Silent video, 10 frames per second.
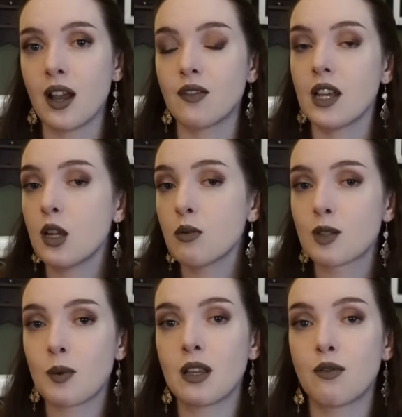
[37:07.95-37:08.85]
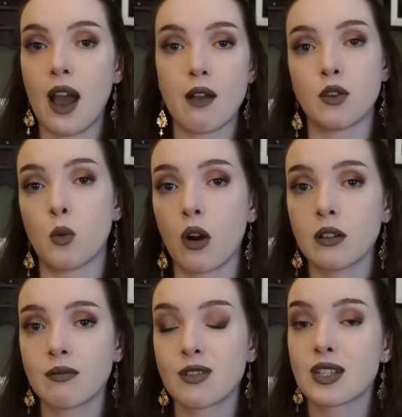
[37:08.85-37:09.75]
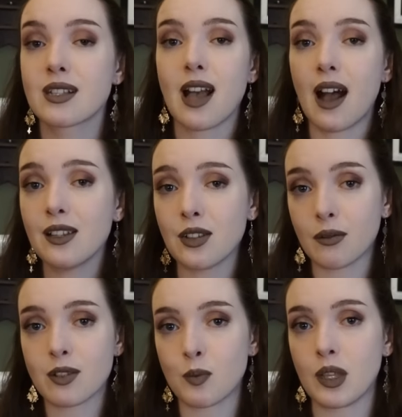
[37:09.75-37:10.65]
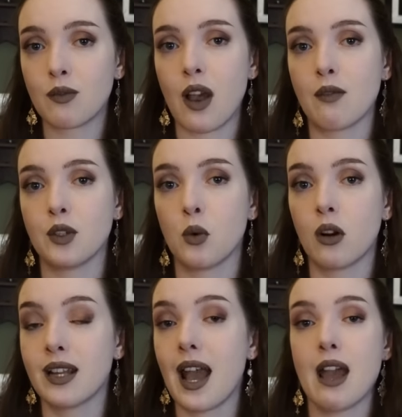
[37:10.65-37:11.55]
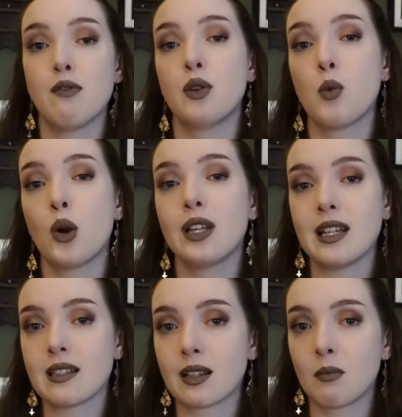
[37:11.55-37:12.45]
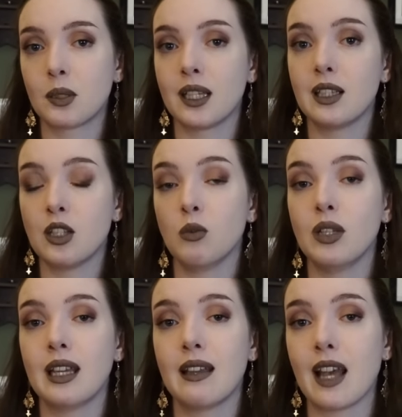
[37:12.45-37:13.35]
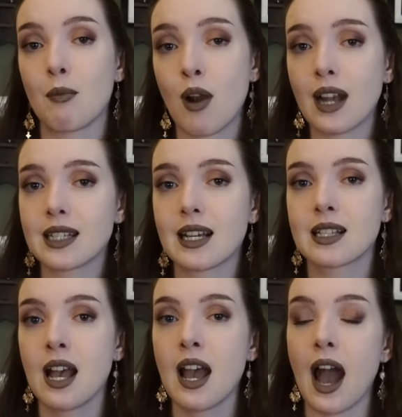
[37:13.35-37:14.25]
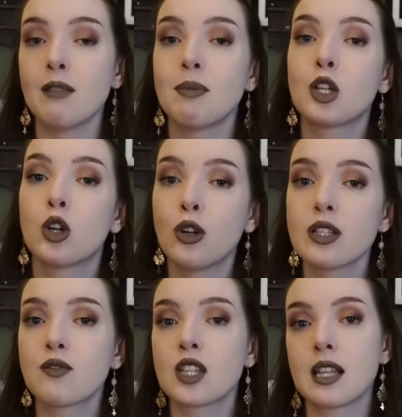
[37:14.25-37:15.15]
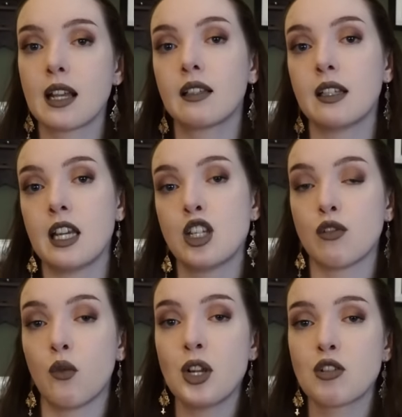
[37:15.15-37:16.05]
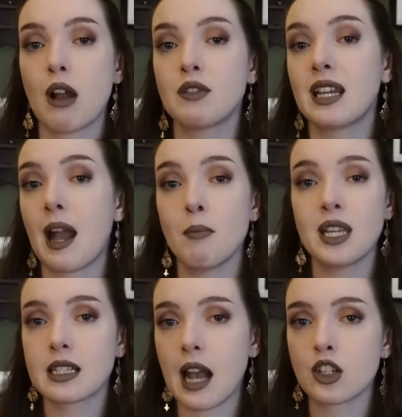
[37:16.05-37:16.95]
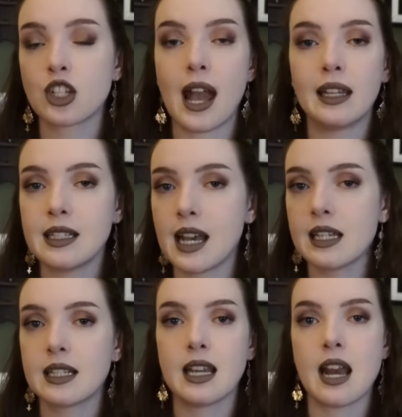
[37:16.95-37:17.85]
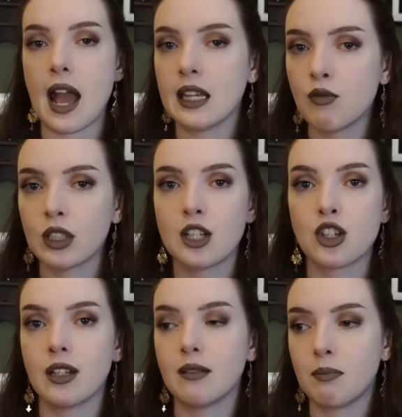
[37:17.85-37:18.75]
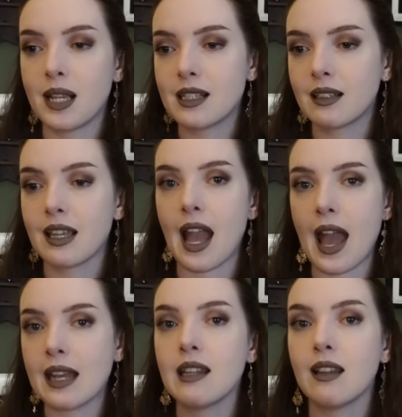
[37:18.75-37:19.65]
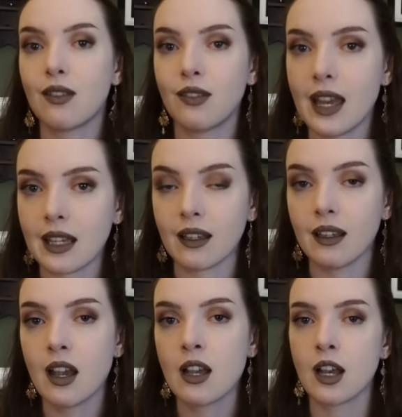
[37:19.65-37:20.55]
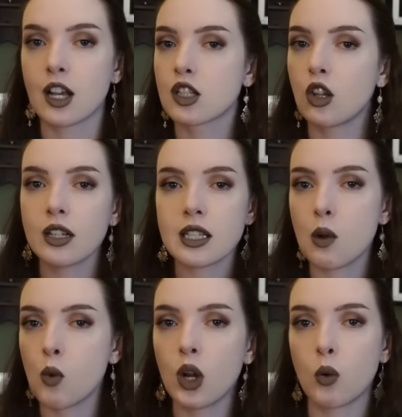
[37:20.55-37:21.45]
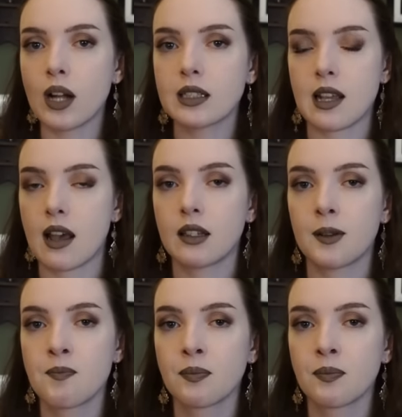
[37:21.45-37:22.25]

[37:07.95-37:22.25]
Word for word: They don't speak for everyone, just as I don't speak for everyone. Everyone is completely unique in their practice, and because of the secular nature of witchcraft, it can be attached to any deity and any religion and basically anything, as long as they work well together.